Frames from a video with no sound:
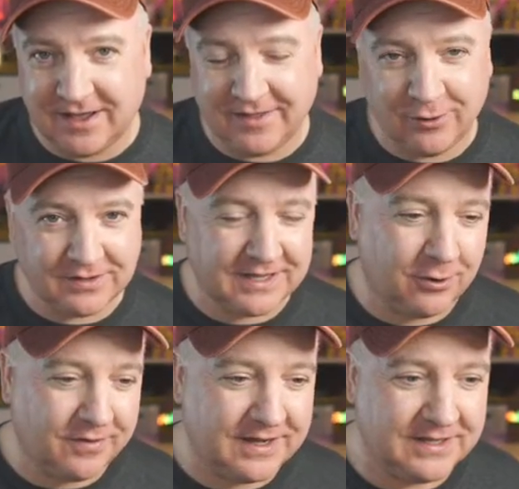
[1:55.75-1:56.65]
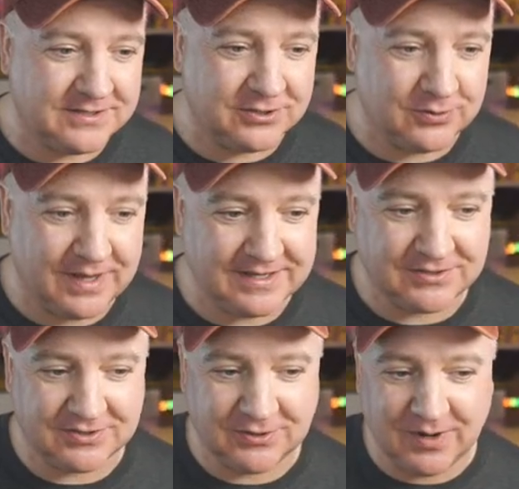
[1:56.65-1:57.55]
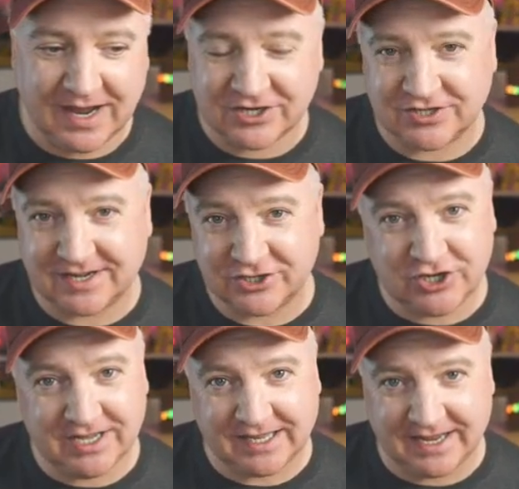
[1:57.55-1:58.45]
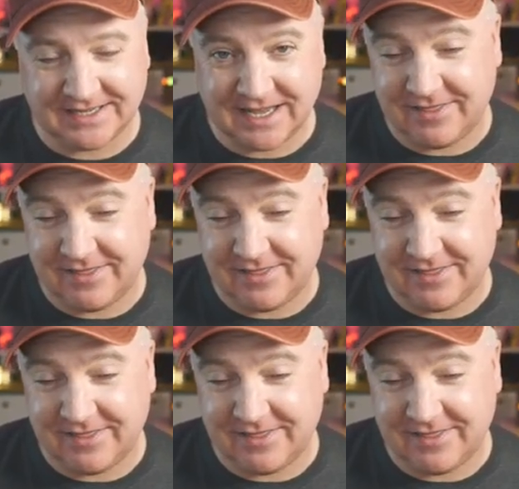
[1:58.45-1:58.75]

and all they need to do is just do hashtag cheerlights